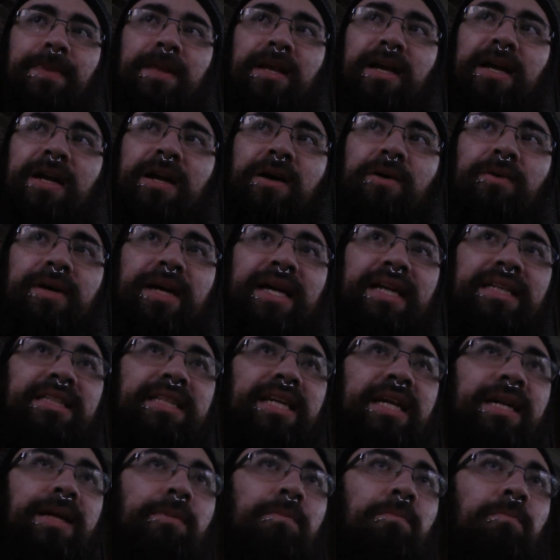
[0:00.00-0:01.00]
You know, it's
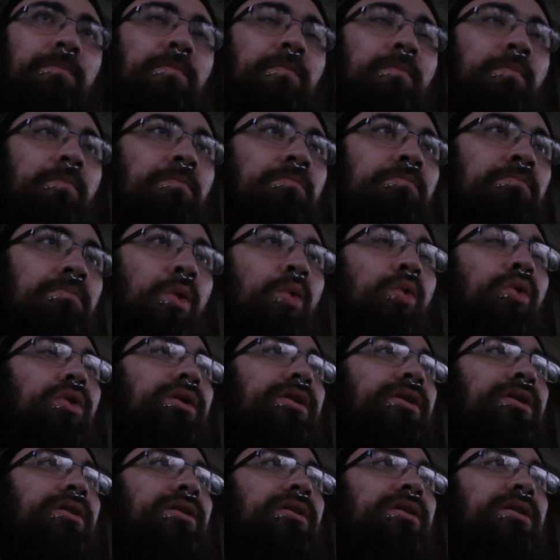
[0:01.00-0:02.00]
getting
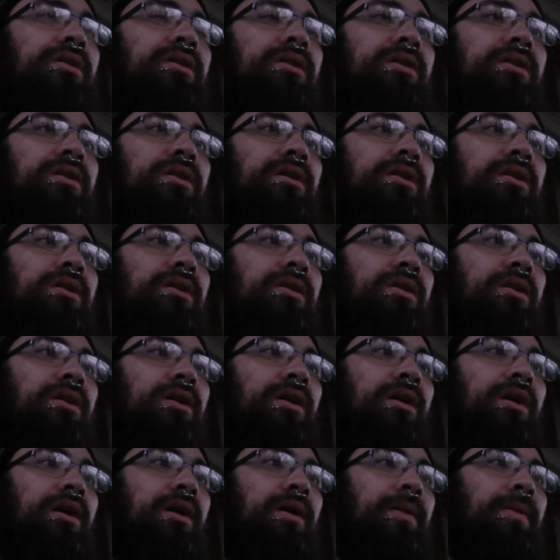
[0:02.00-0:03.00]
more,
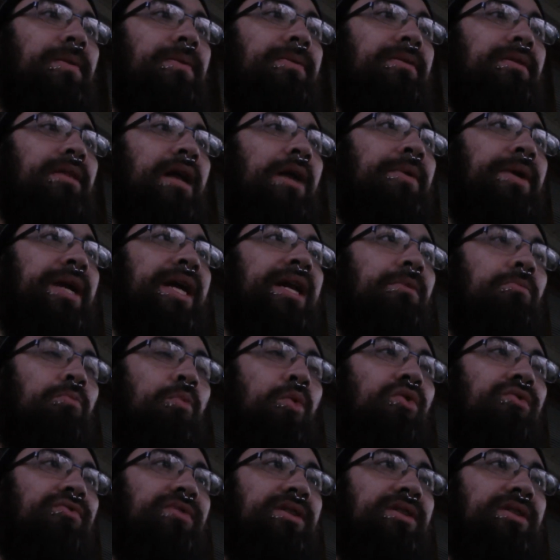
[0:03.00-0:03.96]
I'm getting more